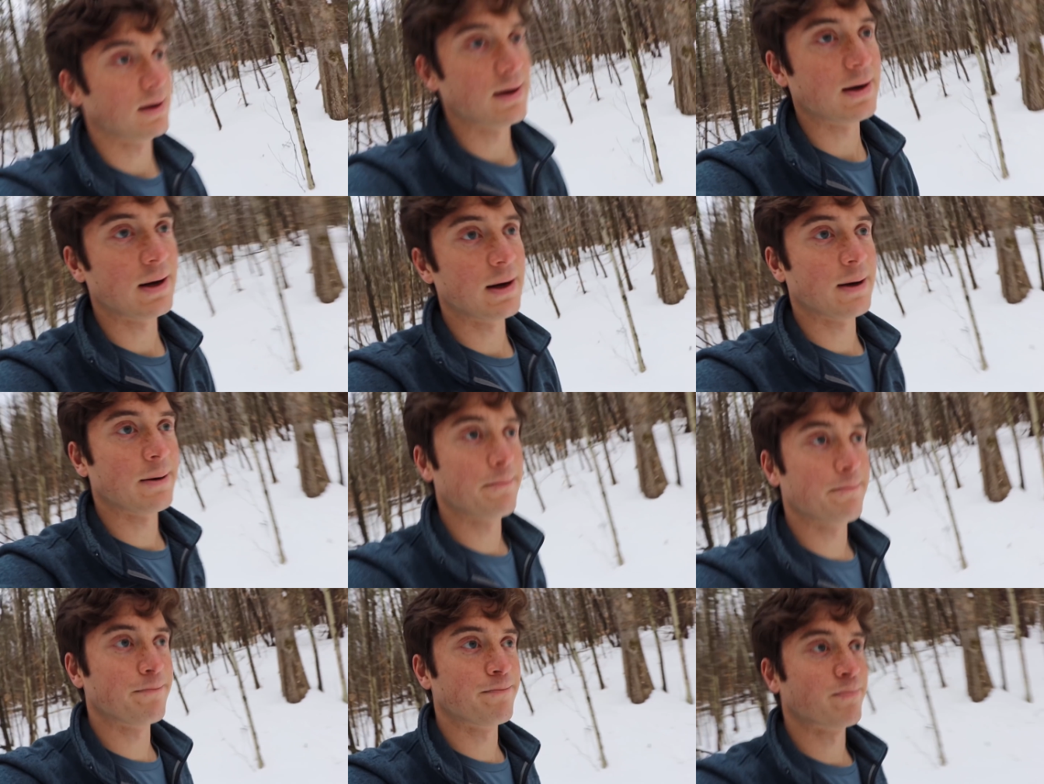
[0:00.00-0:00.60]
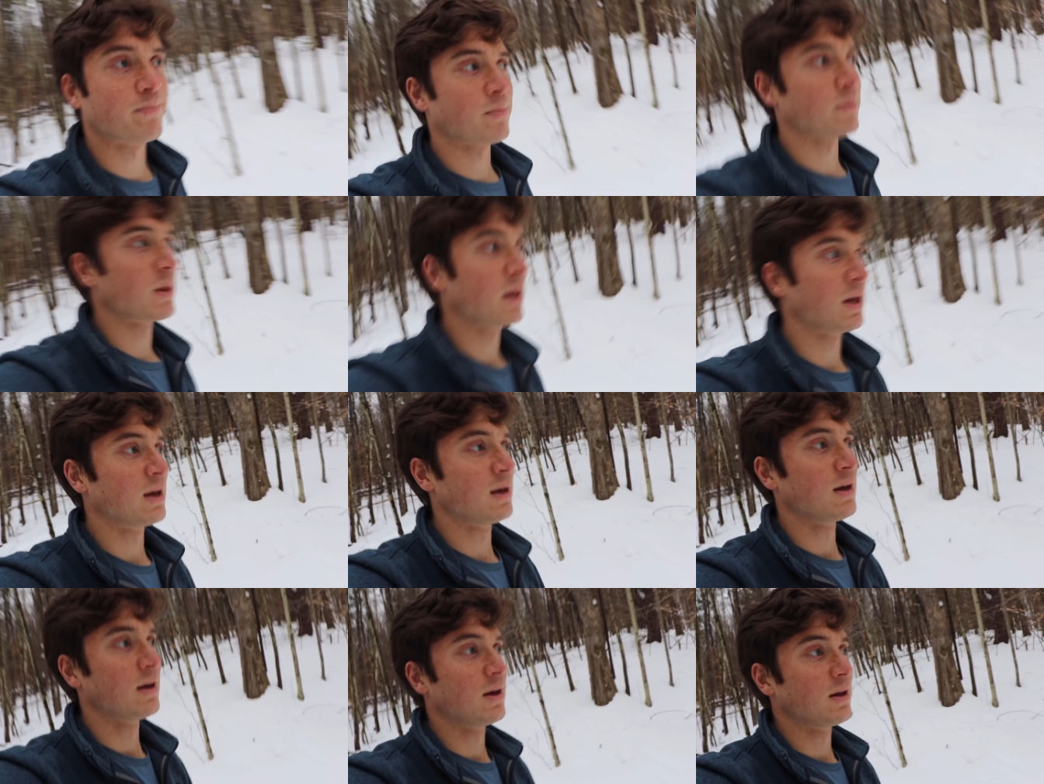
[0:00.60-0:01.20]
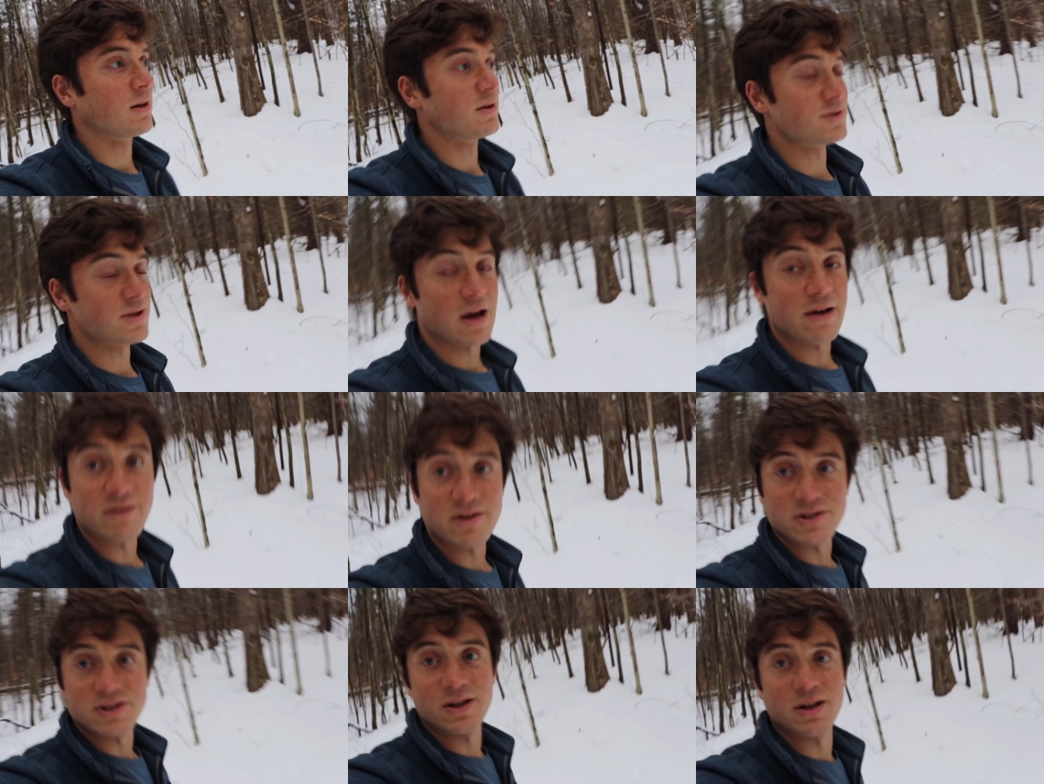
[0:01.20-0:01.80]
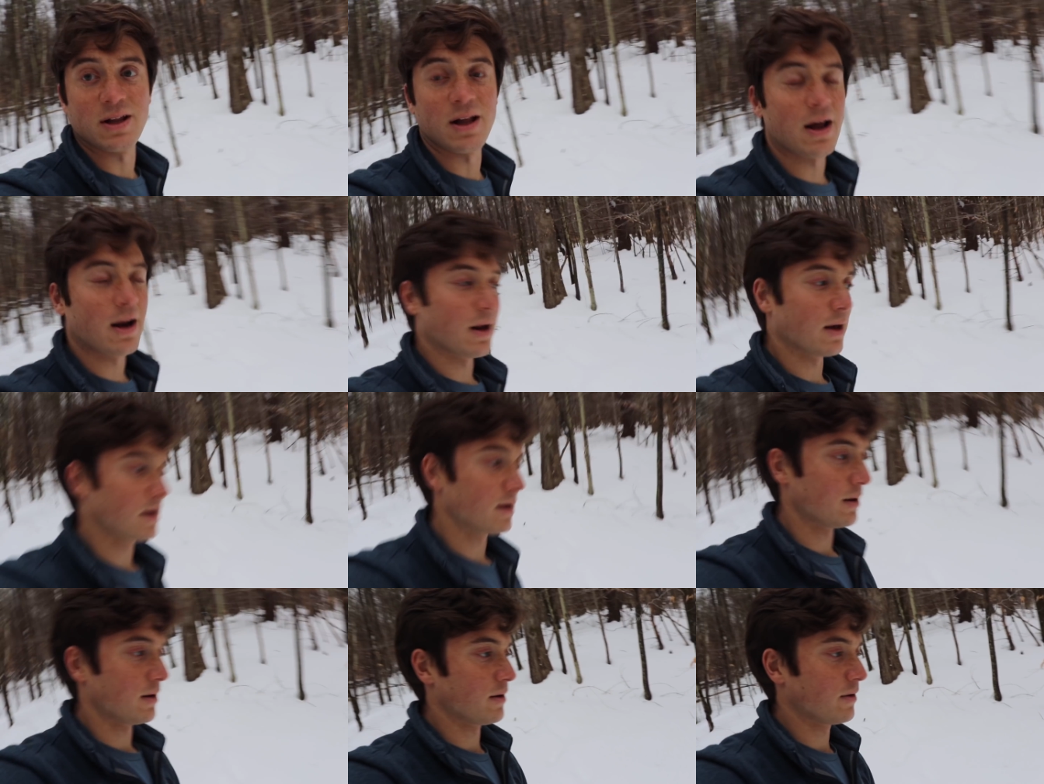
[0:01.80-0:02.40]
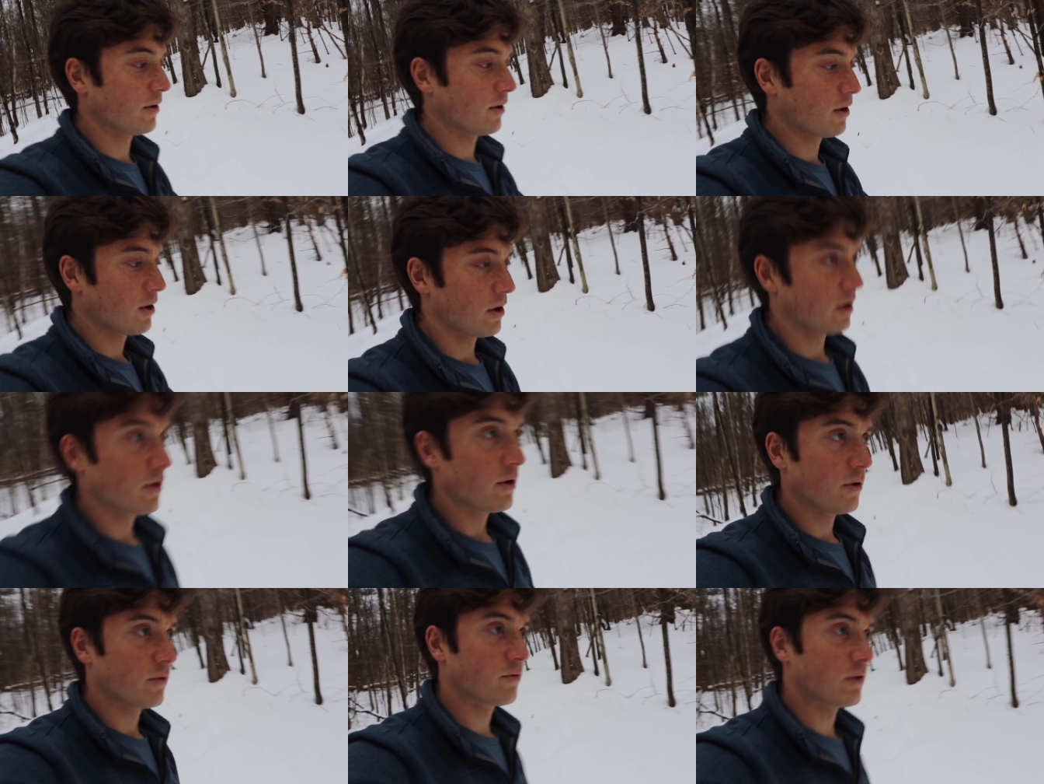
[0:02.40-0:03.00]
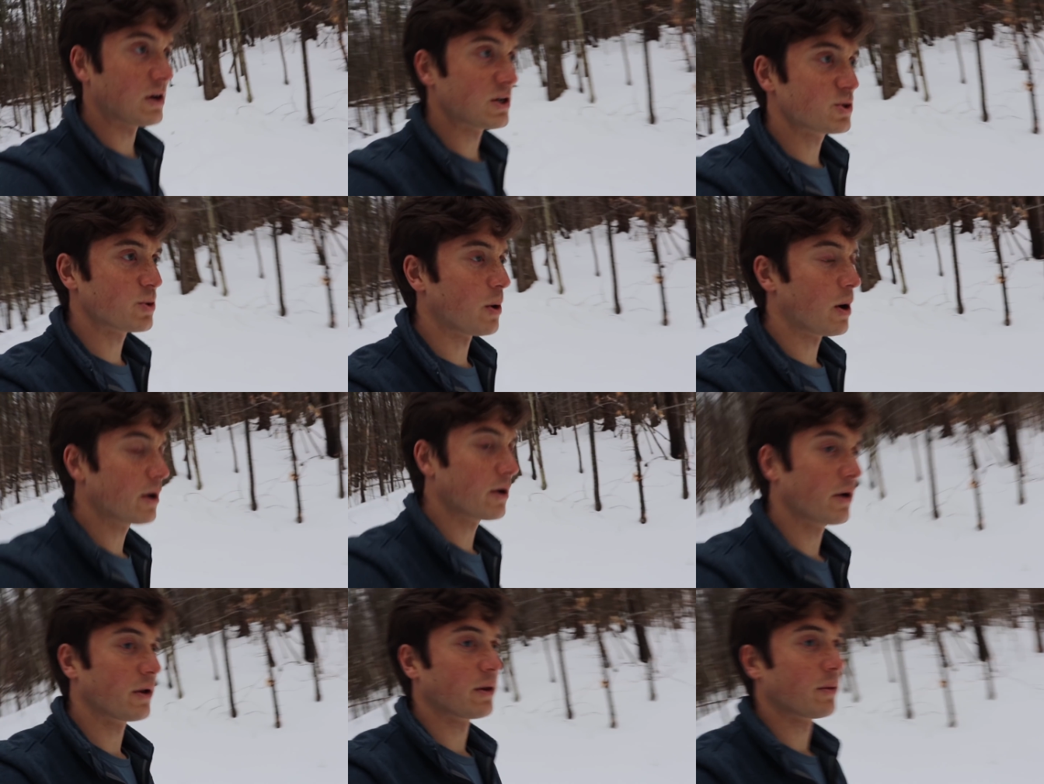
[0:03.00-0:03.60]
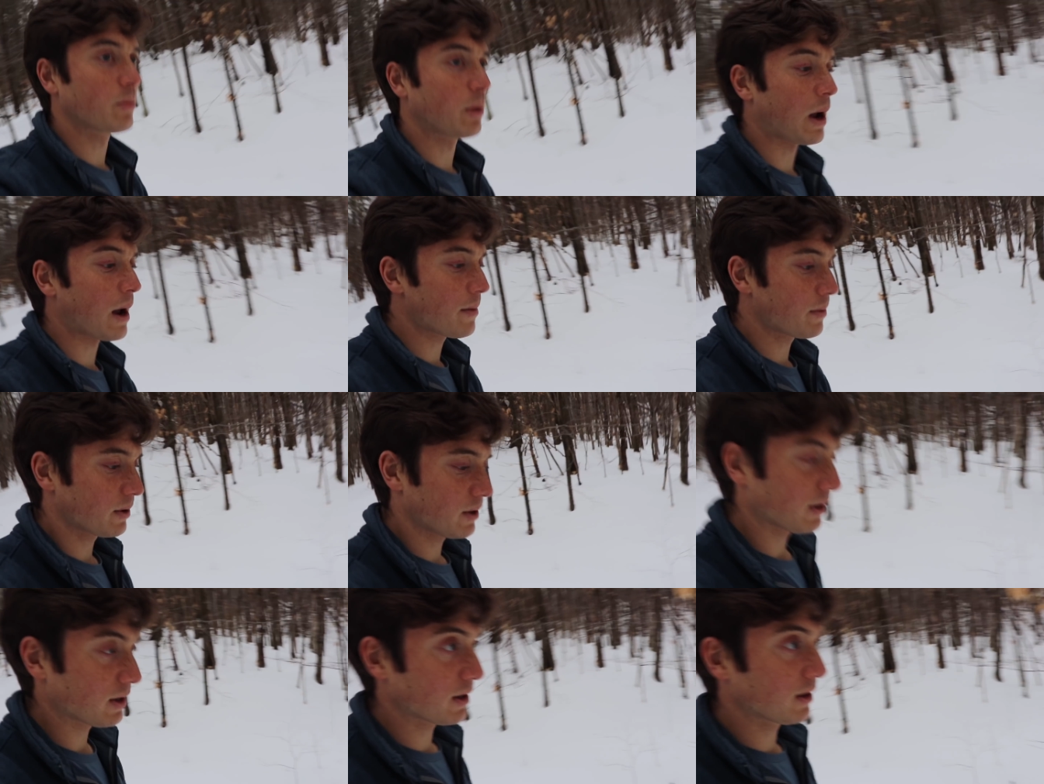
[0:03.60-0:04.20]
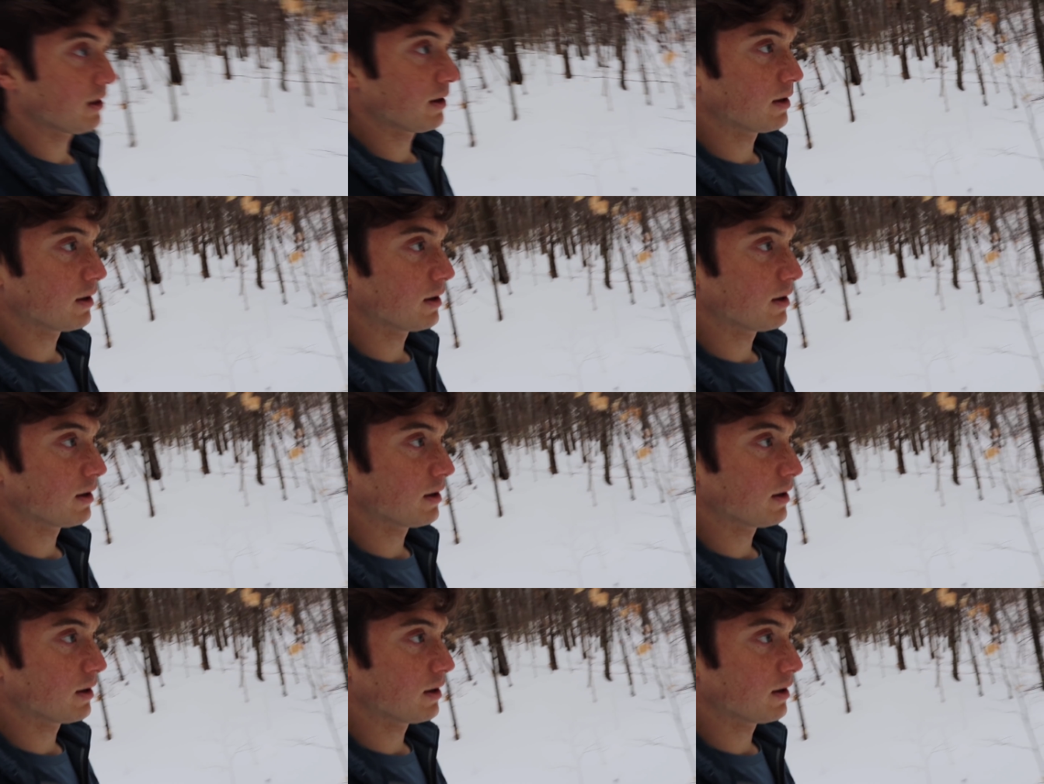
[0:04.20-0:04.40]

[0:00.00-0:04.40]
There's obviously a lot of fresh water on the property